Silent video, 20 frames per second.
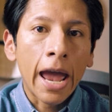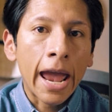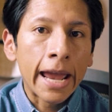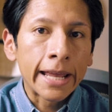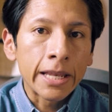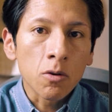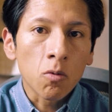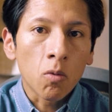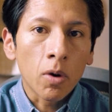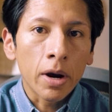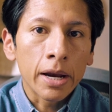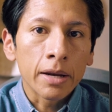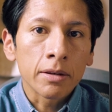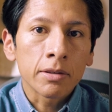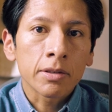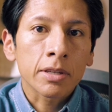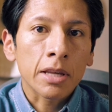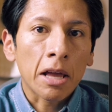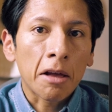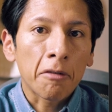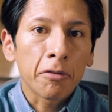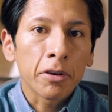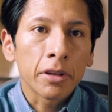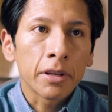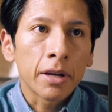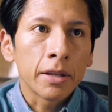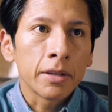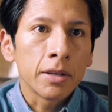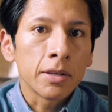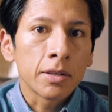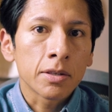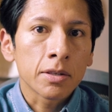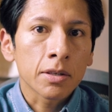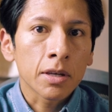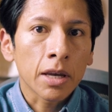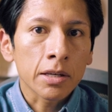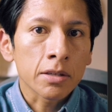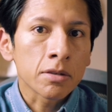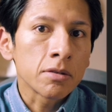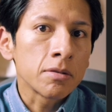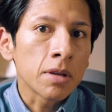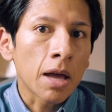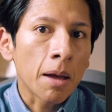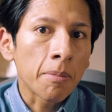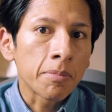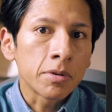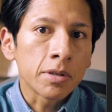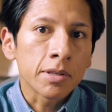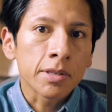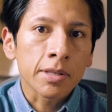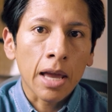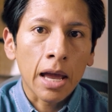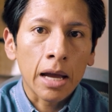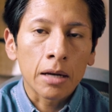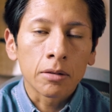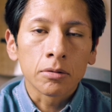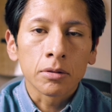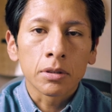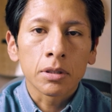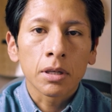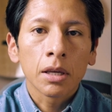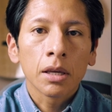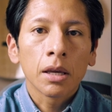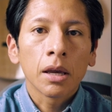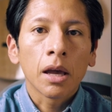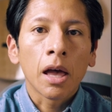anyway something that is catching up the sound